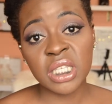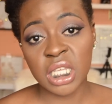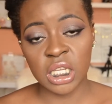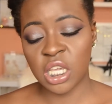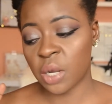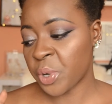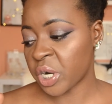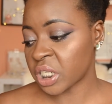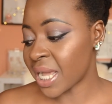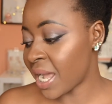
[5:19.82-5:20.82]
skincare
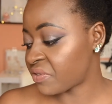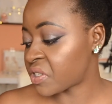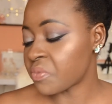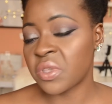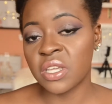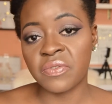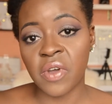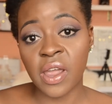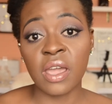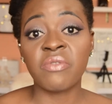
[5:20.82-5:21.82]
products, I have something
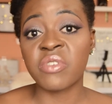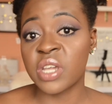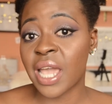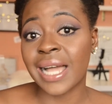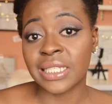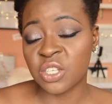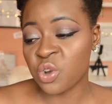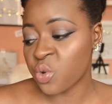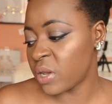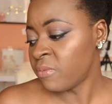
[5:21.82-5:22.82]
for every
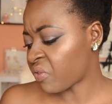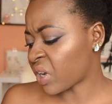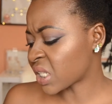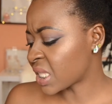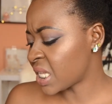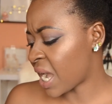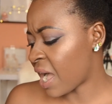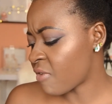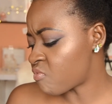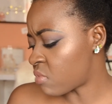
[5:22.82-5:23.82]
category. In fact, I think I
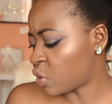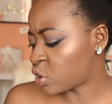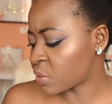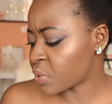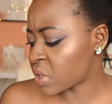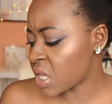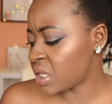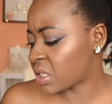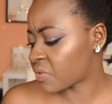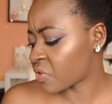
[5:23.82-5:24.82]
have multiple
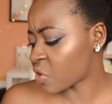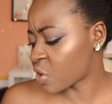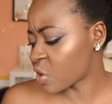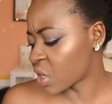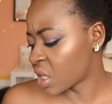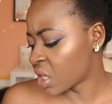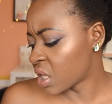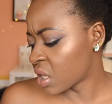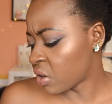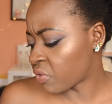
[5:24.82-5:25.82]
things for
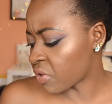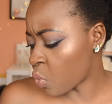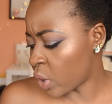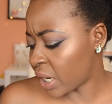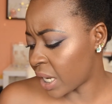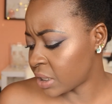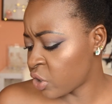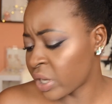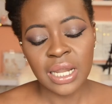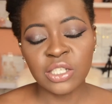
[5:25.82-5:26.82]
one
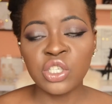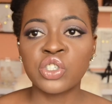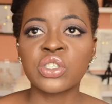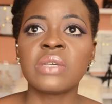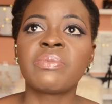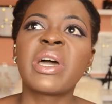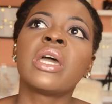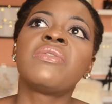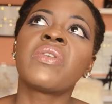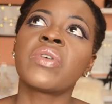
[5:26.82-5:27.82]
category. Now usually
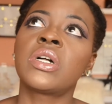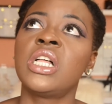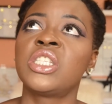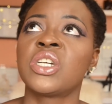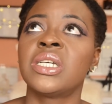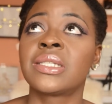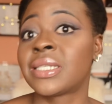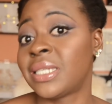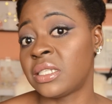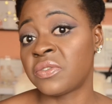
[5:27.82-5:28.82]
my favorite cleanser is the
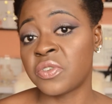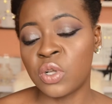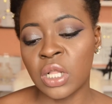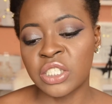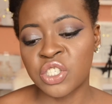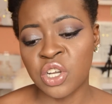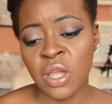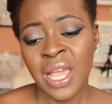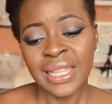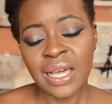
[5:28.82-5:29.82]
Cetaphil cleanser.
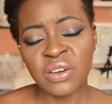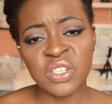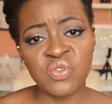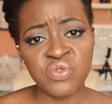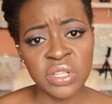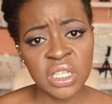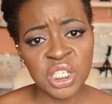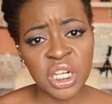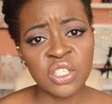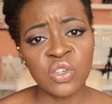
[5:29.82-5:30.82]
That one is really
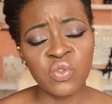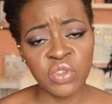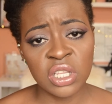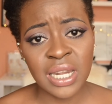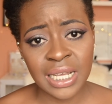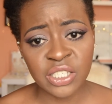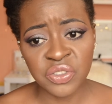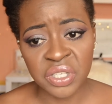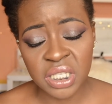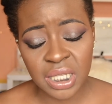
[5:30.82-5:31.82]
gentle, really nice
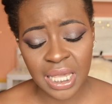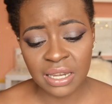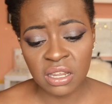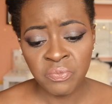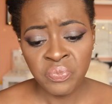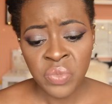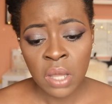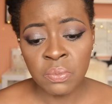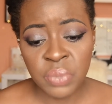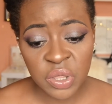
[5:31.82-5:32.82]
on the skin.
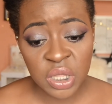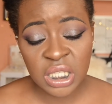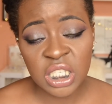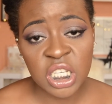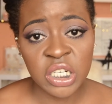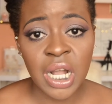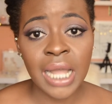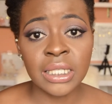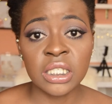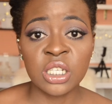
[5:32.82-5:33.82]
But this year
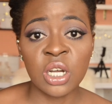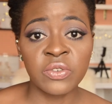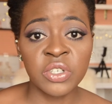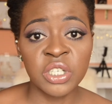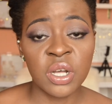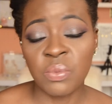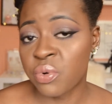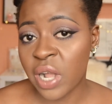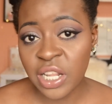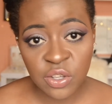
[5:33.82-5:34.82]
I discovered a
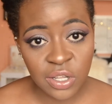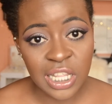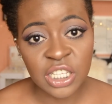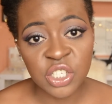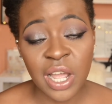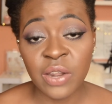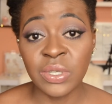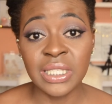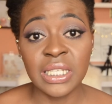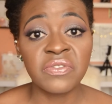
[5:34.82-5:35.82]
brand new cleanser and it
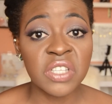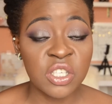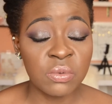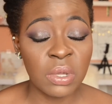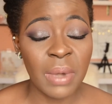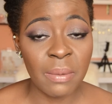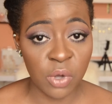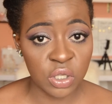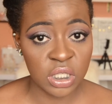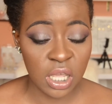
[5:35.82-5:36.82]
was gifted to me by
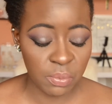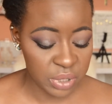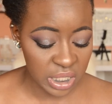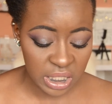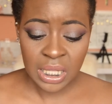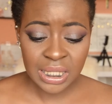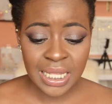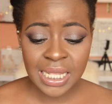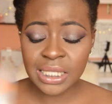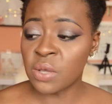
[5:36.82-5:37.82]
Montaigne Place. This
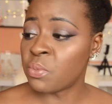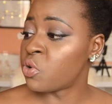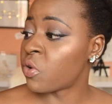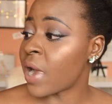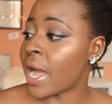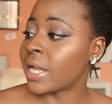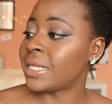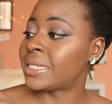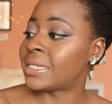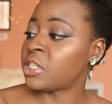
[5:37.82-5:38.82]
is the Murad
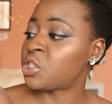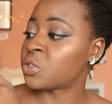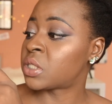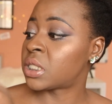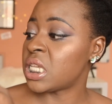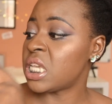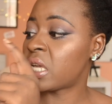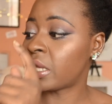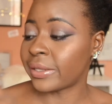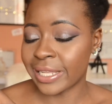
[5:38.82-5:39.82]
Essential C
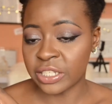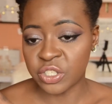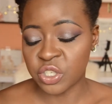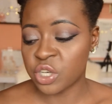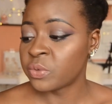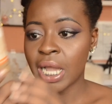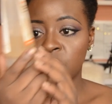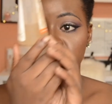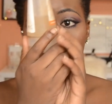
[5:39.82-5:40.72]
cleanser. I don't know if